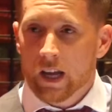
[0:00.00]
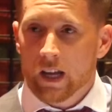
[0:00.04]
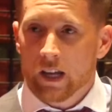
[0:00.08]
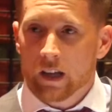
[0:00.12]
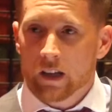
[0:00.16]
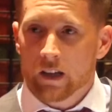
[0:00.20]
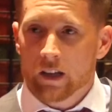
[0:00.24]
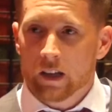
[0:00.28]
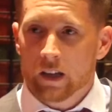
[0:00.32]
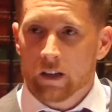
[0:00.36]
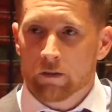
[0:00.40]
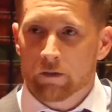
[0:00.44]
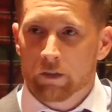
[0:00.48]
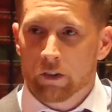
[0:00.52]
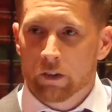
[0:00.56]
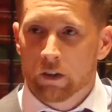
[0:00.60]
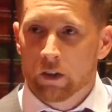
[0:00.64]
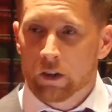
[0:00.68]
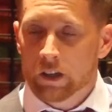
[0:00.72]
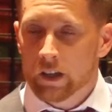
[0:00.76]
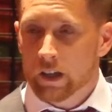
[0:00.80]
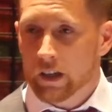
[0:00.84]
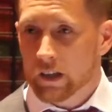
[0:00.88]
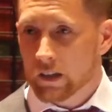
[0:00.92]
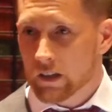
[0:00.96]
And if you
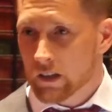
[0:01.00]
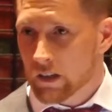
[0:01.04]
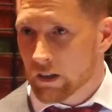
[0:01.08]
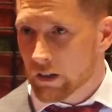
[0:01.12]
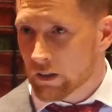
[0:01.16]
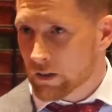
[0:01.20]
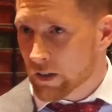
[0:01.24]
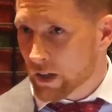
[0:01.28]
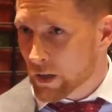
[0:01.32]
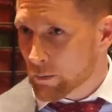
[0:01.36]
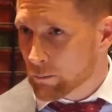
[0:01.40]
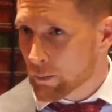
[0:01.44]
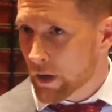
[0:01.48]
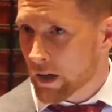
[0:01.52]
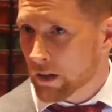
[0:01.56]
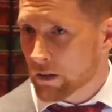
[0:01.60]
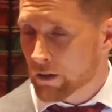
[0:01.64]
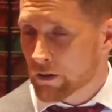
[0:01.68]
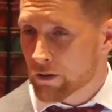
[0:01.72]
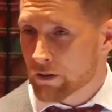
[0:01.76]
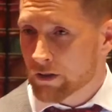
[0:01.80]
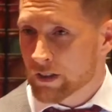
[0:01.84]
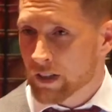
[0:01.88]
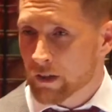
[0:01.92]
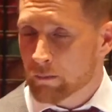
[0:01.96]
look at the
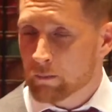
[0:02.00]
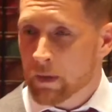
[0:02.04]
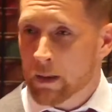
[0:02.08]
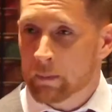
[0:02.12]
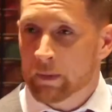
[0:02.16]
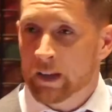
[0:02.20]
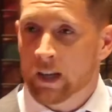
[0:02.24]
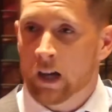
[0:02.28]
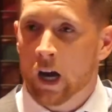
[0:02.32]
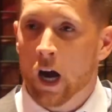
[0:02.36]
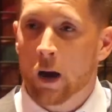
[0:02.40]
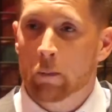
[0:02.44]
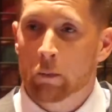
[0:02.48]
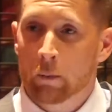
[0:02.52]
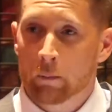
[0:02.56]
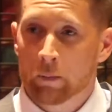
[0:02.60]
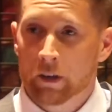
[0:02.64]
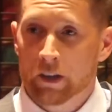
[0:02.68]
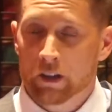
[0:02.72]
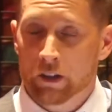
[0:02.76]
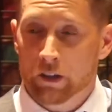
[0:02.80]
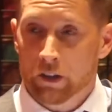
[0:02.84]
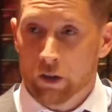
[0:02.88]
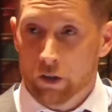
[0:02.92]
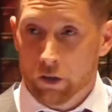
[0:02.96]
competitors that maybe
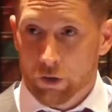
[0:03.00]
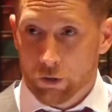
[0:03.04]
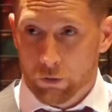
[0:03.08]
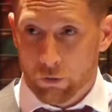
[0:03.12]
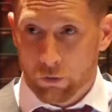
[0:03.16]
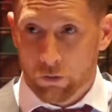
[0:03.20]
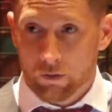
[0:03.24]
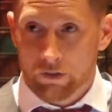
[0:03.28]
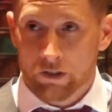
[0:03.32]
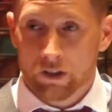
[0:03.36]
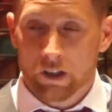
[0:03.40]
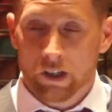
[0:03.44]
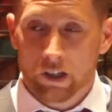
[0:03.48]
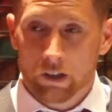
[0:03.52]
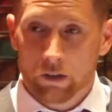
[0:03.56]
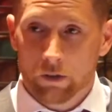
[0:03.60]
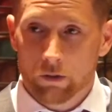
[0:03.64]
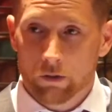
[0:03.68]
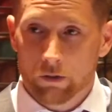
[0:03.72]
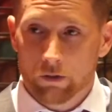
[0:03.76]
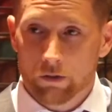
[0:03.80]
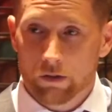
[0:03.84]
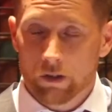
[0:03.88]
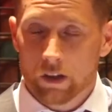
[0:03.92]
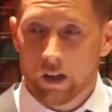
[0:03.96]
complement your own
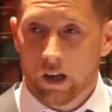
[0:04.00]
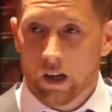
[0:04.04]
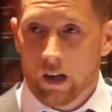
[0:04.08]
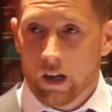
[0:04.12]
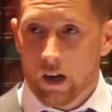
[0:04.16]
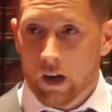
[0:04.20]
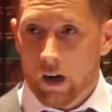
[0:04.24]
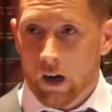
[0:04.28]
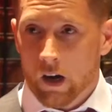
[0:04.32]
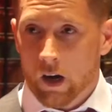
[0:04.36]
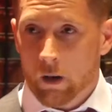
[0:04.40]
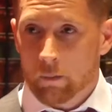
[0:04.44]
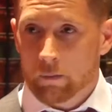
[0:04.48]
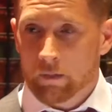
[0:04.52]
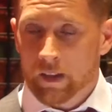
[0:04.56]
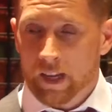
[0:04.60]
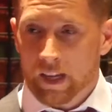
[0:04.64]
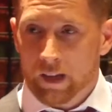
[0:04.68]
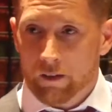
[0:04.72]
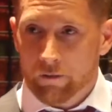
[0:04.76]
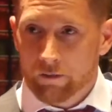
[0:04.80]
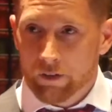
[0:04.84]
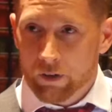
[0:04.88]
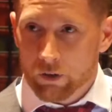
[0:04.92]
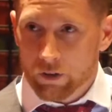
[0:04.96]
skills,
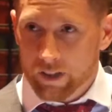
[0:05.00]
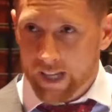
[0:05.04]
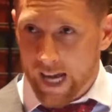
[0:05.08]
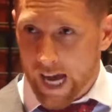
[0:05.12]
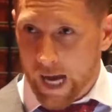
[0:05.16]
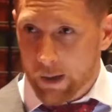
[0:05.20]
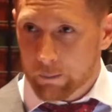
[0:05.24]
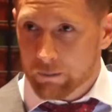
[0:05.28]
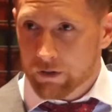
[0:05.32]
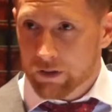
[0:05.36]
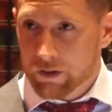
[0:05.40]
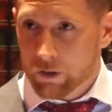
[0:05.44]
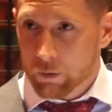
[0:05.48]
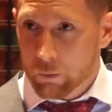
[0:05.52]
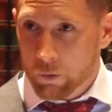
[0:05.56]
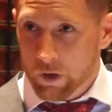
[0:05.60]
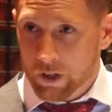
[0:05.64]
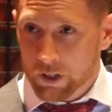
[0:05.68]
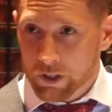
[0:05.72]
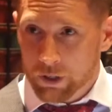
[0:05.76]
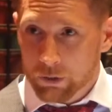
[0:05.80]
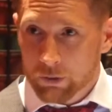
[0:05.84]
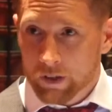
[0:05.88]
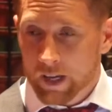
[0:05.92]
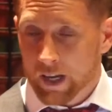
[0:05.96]
that can fill gaps
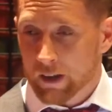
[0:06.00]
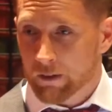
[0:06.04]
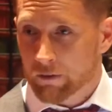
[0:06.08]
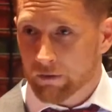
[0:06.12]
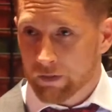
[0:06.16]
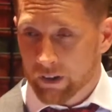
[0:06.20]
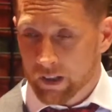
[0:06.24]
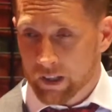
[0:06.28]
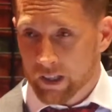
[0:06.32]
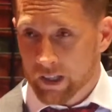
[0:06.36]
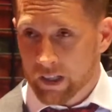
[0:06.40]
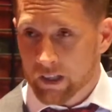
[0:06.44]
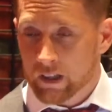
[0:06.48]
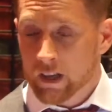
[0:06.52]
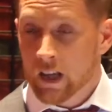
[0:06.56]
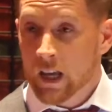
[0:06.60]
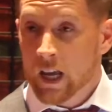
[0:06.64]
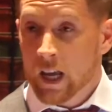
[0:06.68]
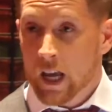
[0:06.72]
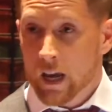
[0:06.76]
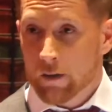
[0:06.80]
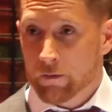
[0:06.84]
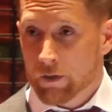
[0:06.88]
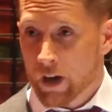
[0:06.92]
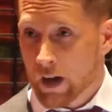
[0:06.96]
where you can't fill in,
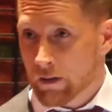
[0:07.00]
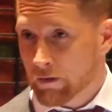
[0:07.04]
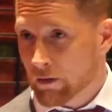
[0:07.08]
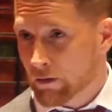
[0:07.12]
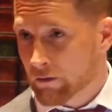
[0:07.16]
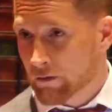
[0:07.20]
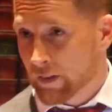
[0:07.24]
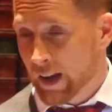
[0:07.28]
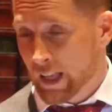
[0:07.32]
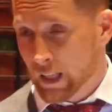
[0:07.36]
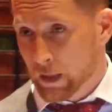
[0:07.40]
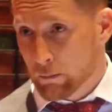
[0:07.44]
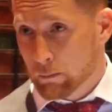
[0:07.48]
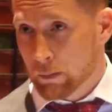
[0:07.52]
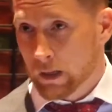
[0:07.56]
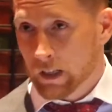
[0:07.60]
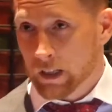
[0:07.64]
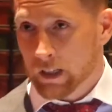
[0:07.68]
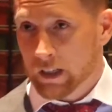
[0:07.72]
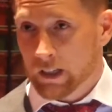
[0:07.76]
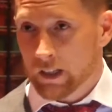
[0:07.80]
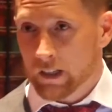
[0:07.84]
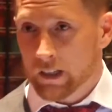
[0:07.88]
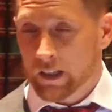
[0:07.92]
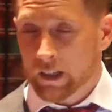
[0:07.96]
if you have
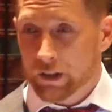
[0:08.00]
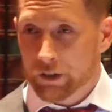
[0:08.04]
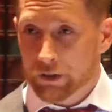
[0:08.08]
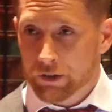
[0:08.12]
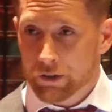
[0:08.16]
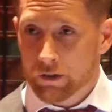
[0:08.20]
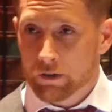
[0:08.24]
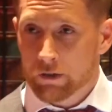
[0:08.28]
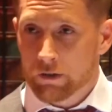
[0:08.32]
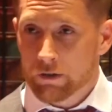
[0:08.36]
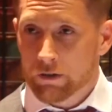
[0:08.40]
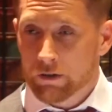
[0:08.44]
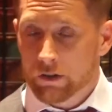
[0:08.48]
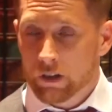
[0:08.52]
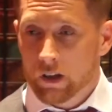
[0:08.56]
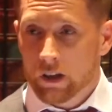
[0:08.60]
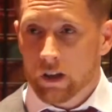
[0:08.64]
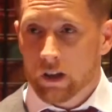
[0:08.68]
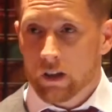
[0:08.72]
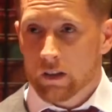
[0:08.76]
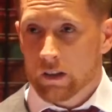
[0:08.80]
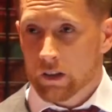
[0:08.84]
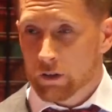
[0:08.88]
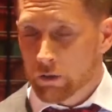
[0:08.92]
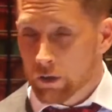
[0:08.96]
availability issues,
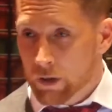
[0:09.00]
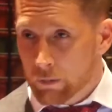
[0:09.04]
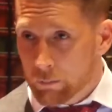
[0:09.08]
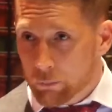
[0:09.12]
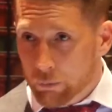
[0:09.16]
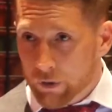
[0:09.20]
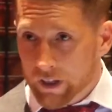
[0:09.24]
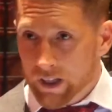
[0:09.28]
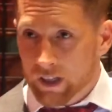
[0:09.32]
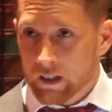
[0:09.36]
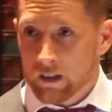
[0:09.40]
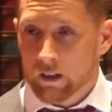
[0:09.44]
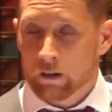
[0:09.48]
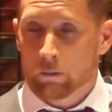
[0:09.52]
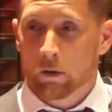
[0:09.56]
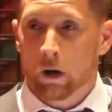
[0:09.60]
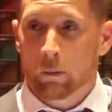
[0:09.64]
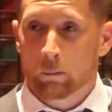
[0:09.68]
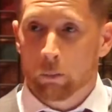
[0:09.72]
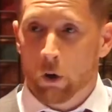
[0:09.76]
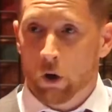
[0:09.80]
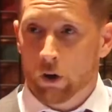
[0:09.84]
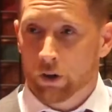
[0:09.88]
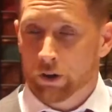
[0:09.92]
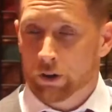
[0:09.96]
that you can bring in a
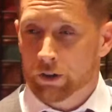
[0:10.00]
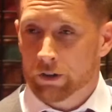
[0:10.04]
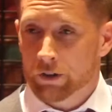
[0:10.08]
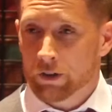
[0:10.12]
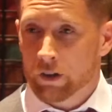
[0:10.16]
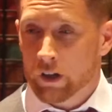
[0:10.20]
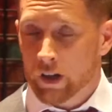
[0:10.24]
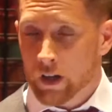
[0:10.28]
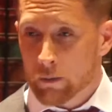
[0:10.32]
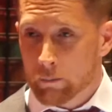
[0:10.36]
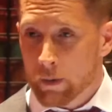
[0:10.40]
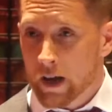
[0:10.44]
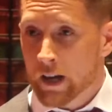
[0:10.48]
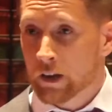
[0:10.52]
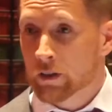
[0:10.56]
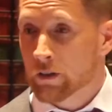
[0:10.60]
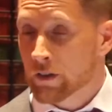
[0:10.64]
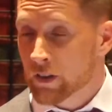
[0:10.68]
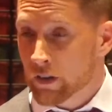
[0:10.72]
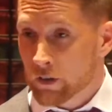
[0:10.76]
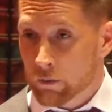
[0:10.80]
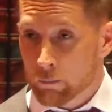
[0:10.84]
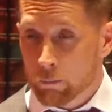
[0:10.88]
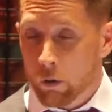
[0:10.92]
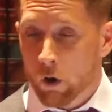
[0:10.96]
partner, a
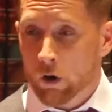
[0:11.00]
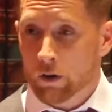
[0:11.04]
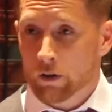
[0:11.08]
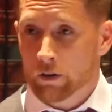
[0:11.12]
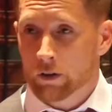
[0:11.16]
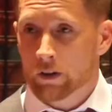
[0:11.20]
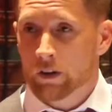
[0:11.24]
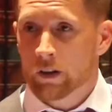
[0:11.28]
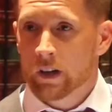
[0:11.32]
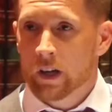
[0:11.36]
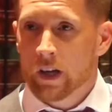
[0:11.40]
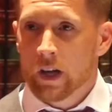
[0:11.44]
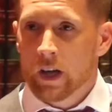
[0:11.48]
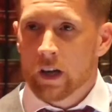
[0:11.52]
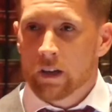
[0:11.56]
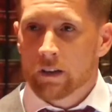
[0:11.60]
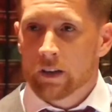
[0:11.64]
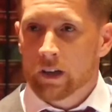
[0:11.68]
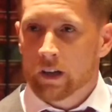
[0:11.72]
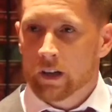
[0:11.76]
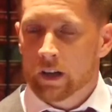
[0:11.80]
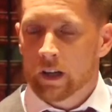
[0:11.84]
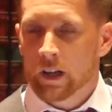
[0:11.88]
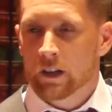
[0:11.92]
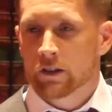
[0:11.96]
competitor to a partner,
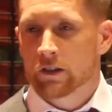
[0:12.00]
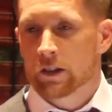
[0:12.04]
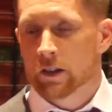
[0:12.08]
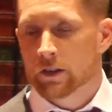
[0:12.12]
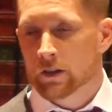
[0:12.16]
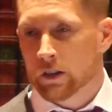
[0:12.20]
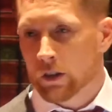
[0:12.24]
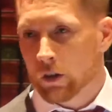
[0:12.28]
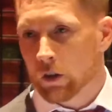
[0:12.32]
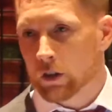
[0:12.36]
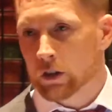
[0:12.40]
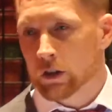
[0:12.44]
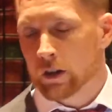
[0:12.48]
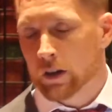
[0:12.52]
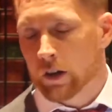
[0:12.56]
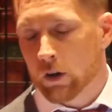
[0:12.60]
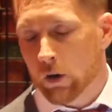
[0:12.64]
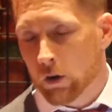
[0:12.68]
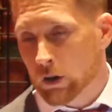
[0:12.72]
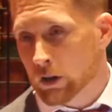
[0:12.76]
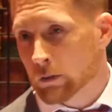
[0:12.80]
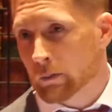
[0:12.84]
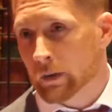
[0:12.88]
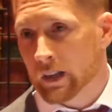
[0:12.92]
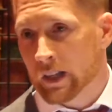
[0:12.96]
then it's just
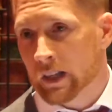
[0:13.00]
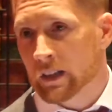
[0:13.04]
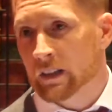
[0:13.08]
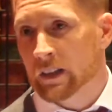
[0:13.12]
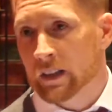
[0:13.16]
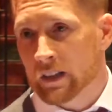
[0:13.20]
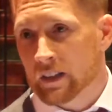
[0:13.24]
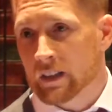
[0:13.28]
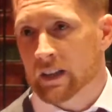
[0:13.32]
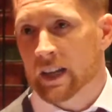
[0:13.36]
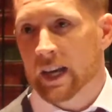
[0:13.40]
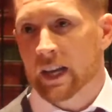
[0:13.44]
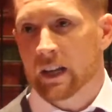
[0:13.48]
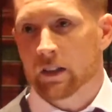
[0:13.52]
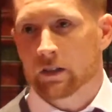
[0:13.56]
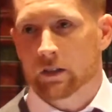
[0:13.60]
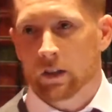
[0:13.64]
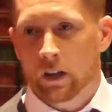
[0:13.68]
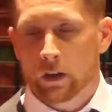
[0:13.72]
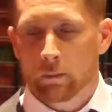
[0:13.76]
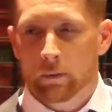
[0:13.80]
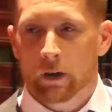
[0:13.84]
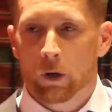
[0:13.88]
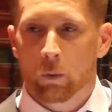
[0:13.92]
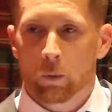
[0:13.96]
ultimately, at the end of the day, it's
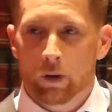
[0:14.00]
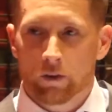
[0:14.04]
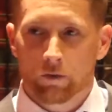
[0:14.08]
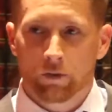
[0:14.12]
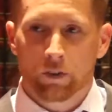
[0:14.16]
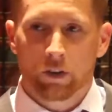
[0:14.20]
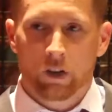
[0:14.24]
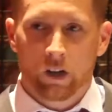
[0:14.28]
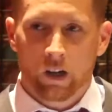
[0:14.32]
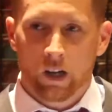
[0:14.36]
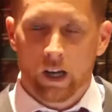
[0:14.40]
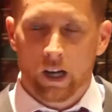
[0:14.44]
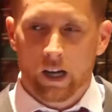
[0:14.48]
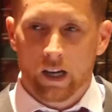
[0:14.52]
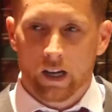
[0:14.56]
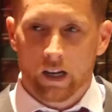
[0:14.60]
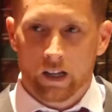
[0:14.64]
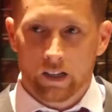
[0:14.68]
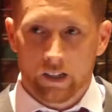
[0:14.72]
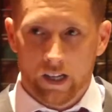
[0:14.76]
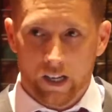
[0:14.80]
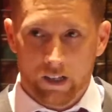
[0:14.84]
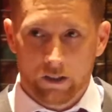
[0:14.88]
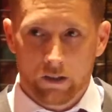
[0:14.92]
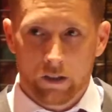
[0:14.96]
going to be a win for your client,
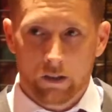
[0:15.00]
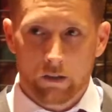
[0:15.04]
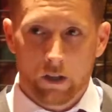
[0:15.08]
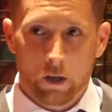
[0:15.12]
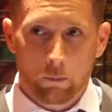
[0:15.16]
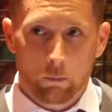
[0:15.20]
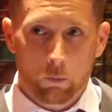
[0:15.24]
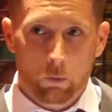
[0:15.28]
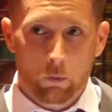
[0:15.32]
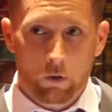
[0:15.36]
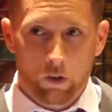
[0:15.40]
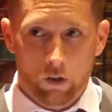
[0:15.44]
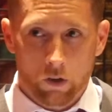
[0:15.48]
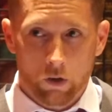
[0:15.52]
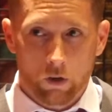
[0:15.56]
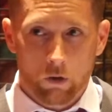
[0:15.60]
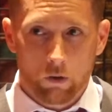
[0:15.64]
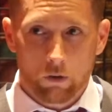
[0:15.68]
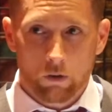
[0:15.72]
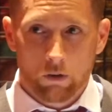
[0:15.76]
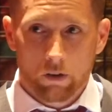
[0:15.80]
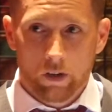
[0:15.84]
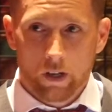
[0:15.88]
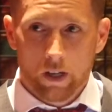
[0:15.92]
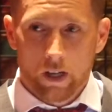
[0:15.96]
and that's the number one
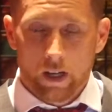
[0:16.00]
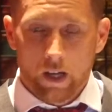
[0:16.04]
goal.